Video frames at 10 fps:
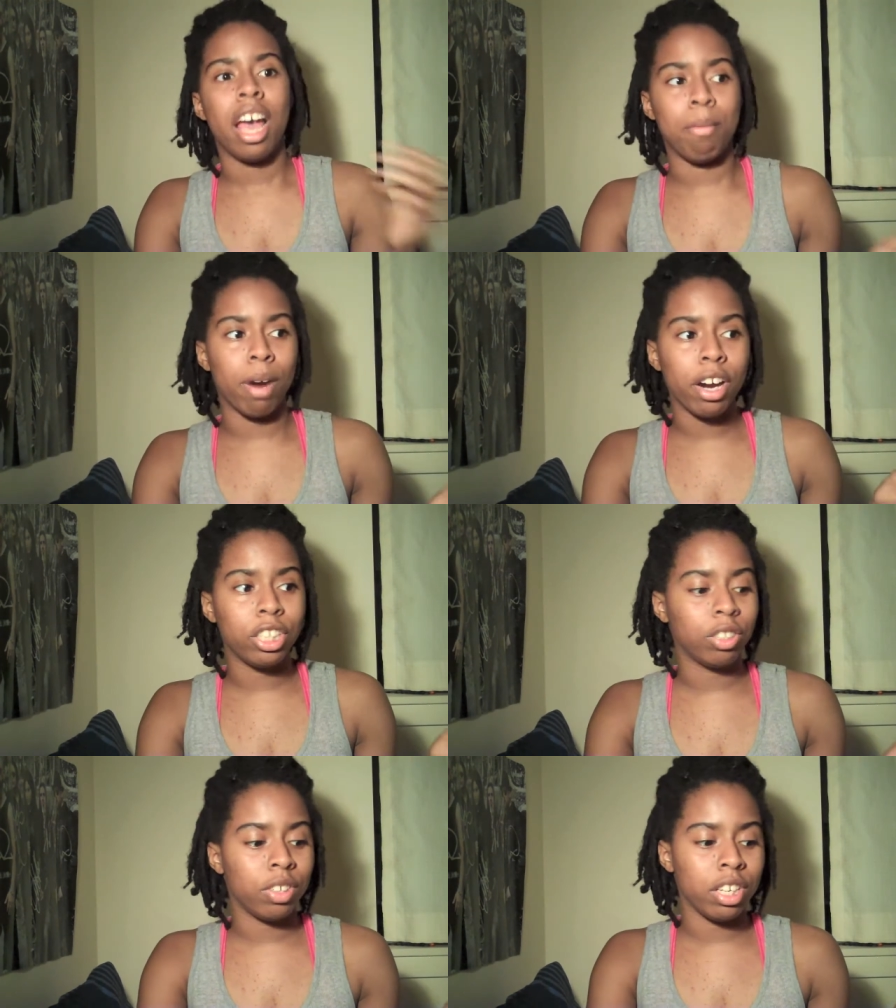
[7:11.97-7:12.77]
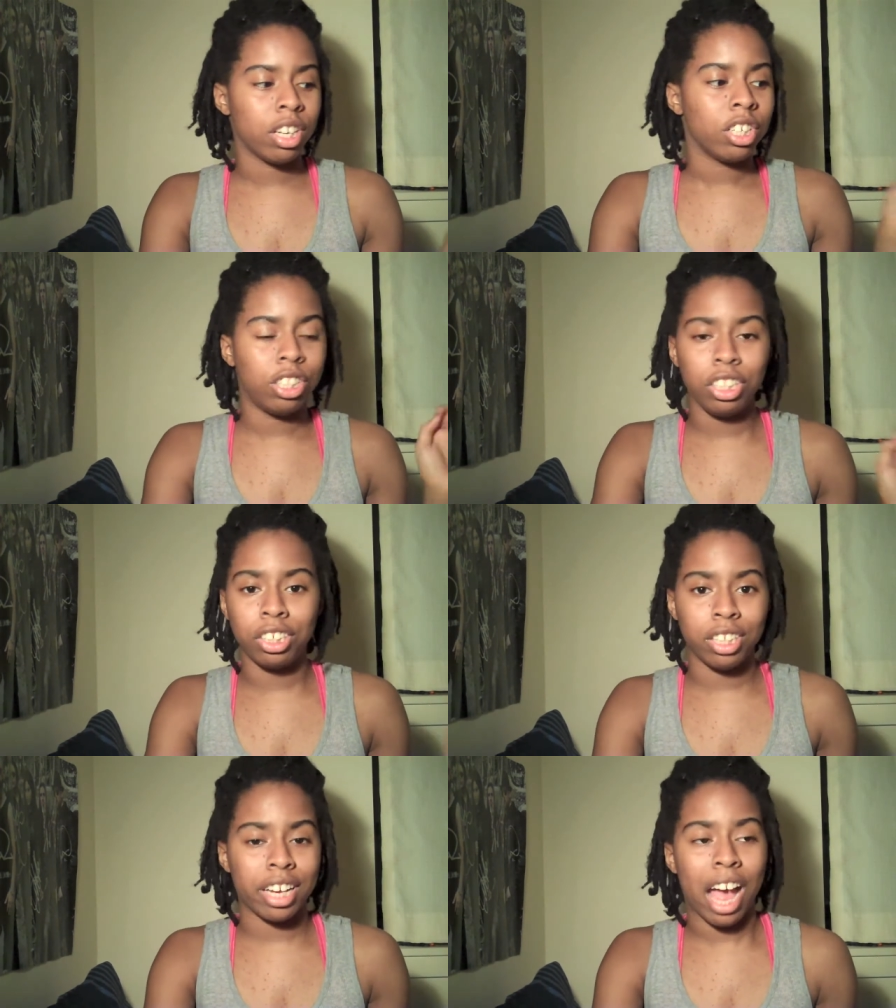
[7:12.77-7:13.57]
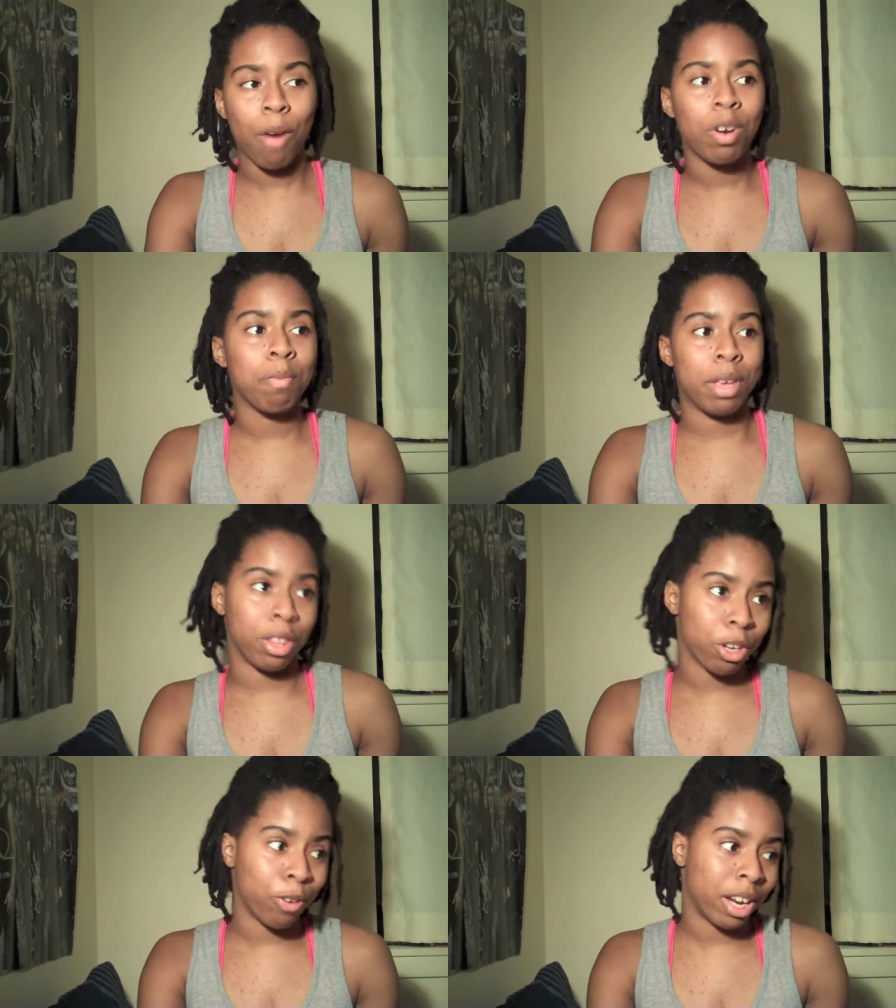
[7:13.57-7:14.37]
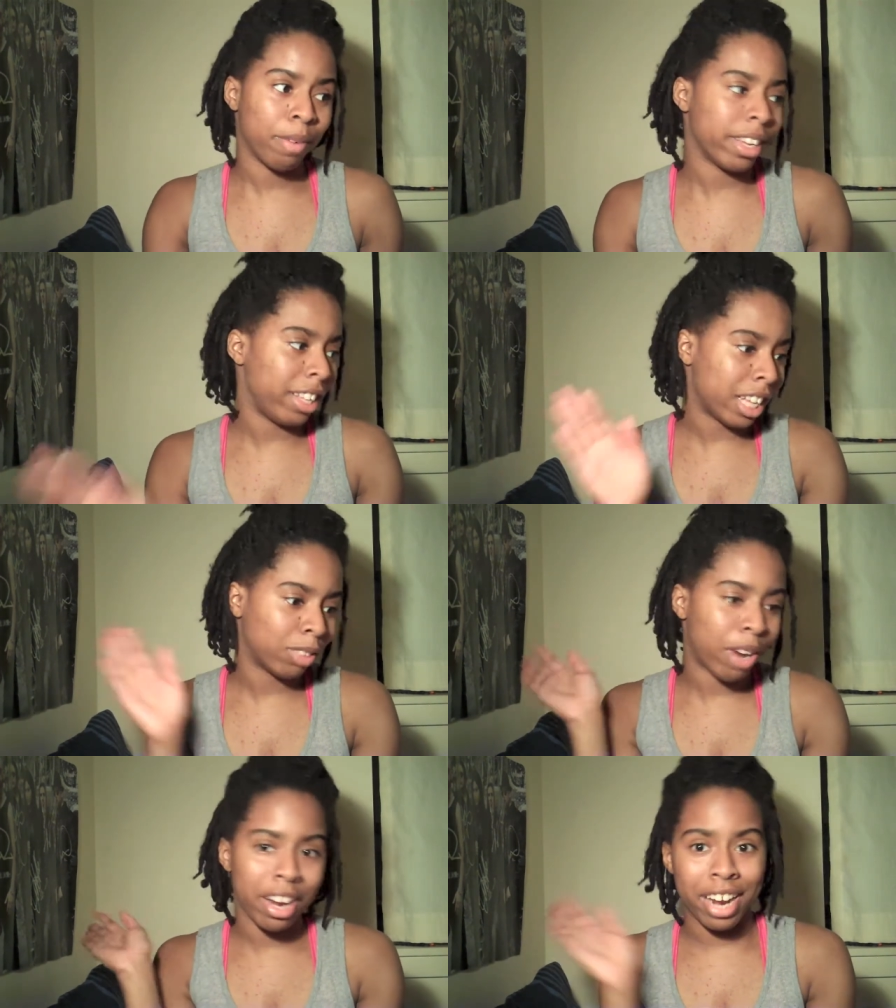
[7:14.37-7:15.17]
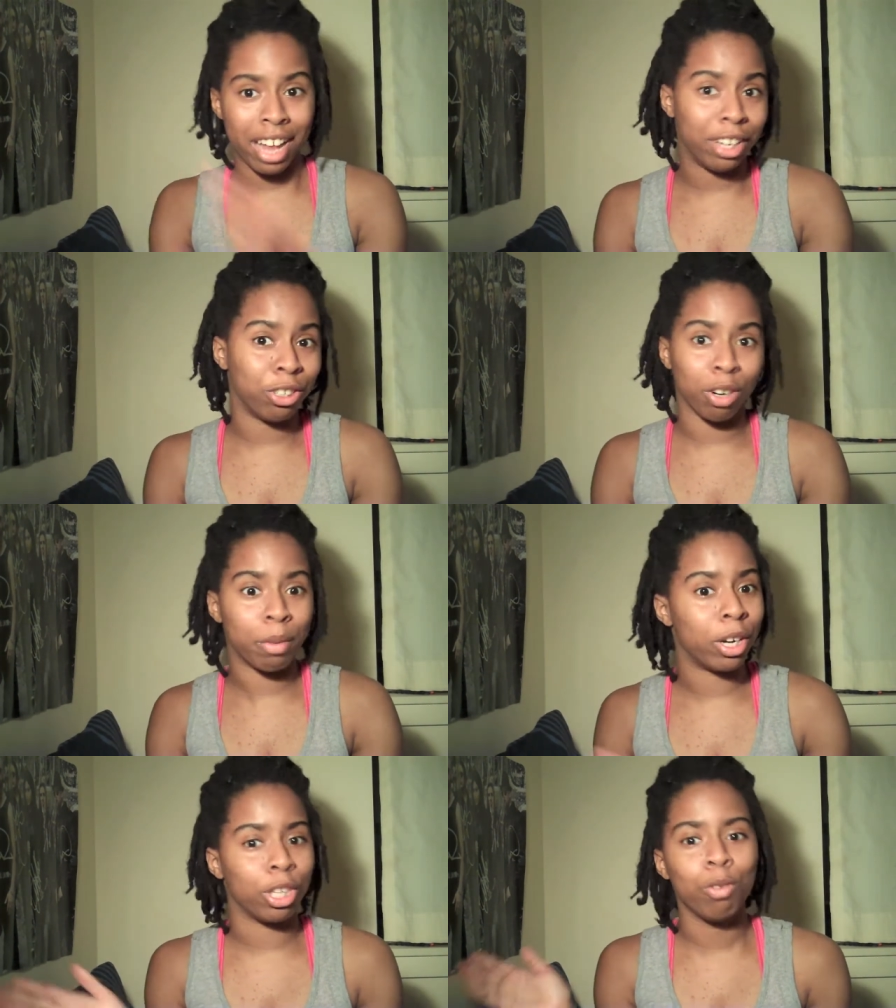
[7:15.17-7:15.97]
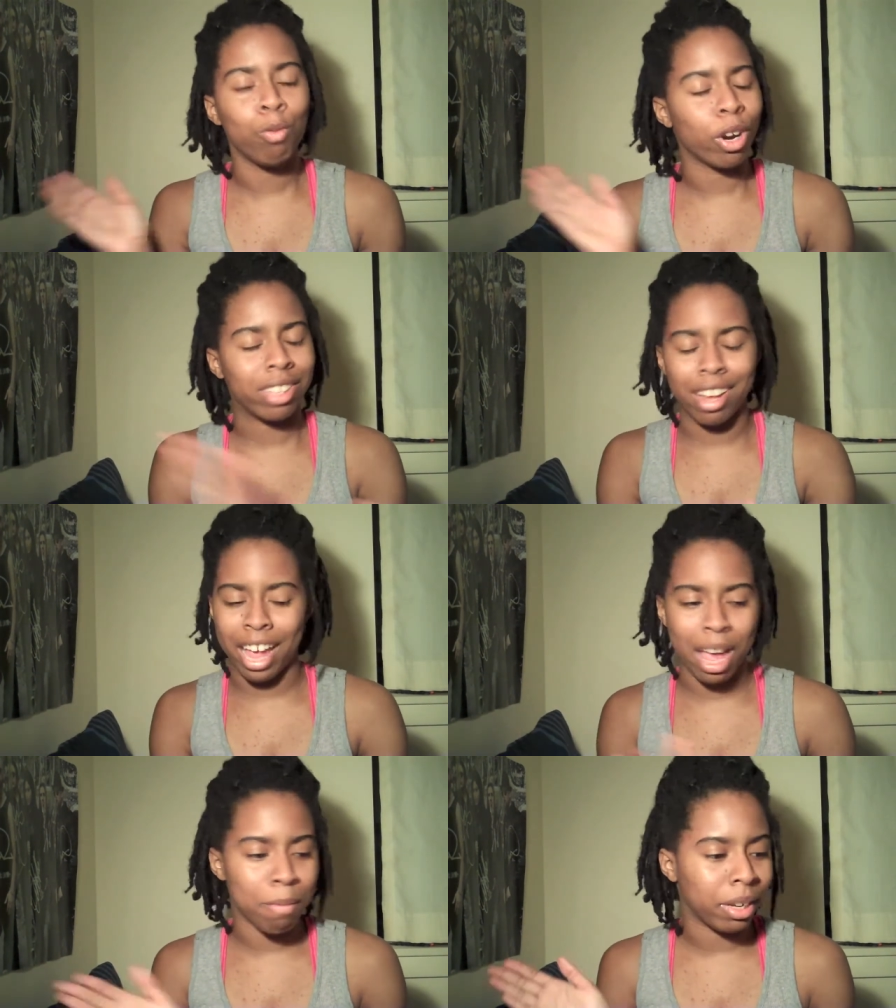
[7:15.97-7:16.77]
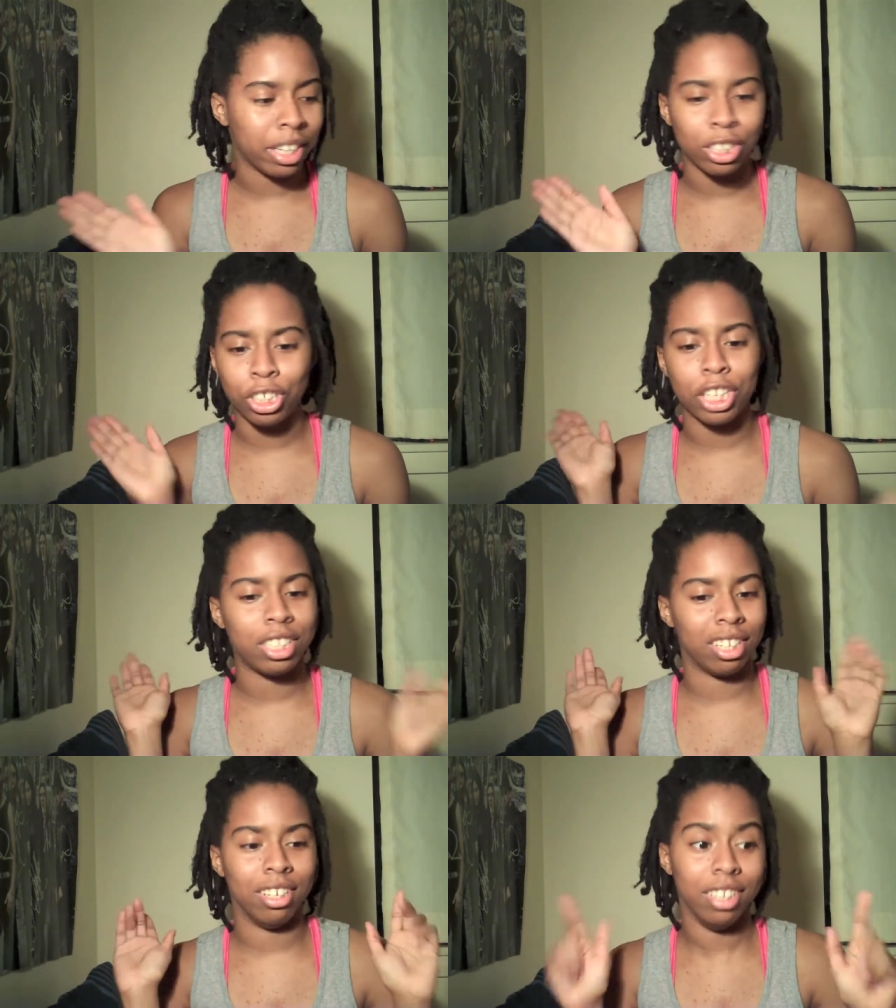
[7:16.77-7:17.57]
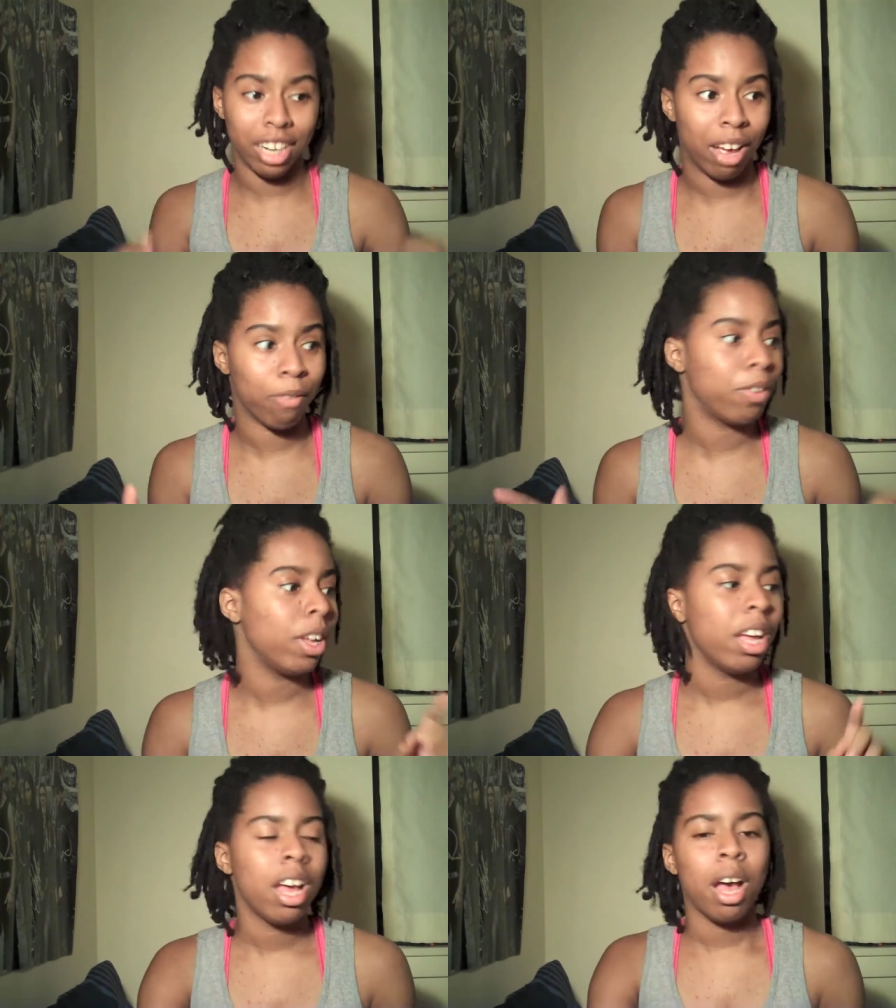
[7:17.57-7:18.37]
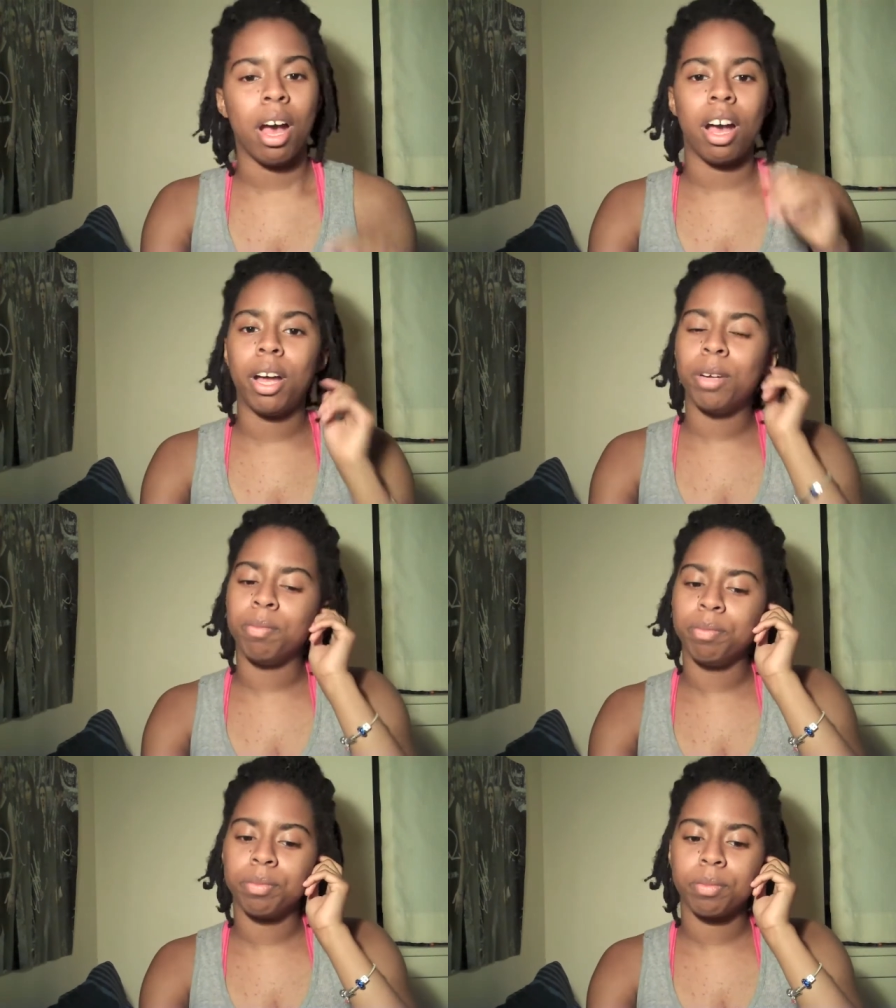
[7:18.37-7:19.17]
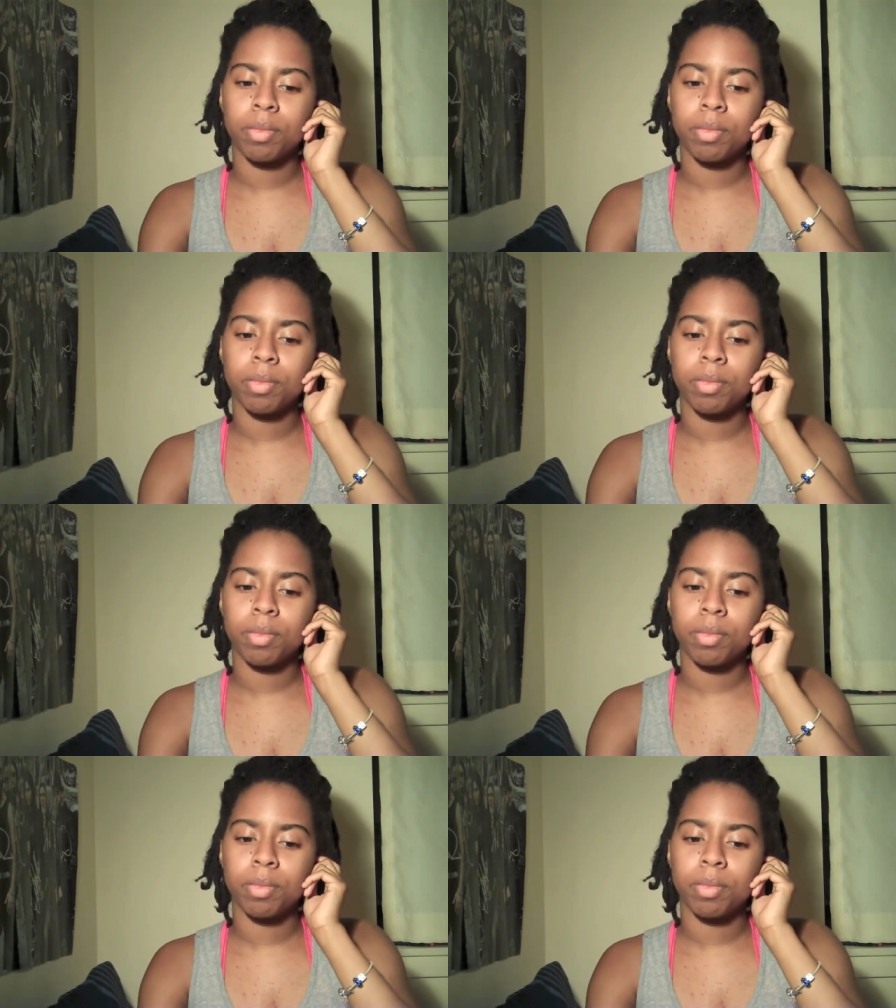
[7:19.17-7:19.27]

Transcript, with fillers: And Margaery, she just like, I want to be the queen. I'm like, that's right, Natalie Dormer. You worked the Anne Boleyn shit to death. Um,